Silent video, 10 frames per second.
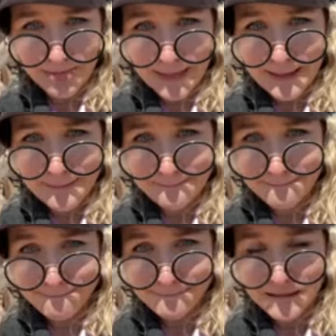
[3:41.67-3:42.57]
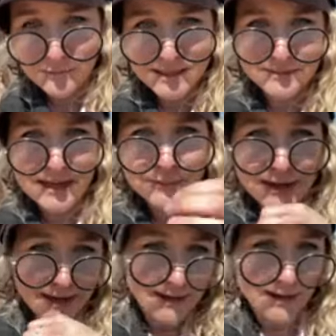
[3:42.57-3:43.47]
Um, you miss me, I'm
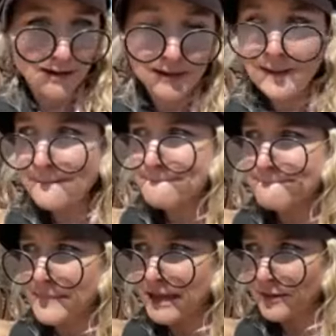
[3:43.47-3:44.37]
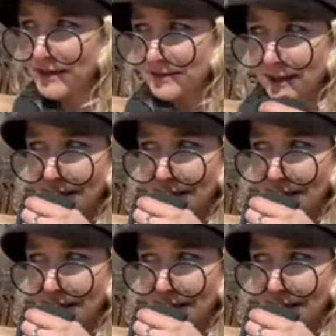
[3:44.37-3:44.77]
right here. Anyways,